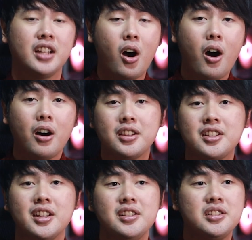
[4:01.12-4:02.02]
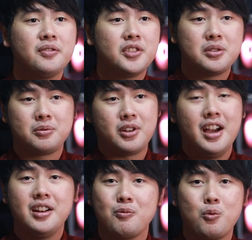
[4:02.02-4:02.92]
the odd sense of this
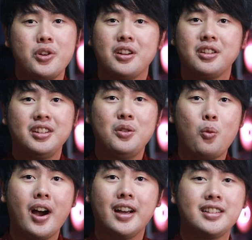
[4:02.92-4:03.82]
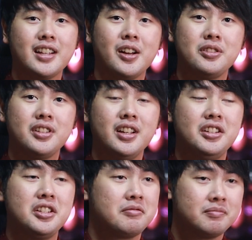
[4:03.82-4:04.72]
kind of weirdly wide
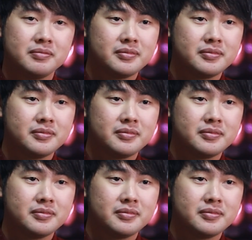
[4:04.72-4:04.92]
soundstage,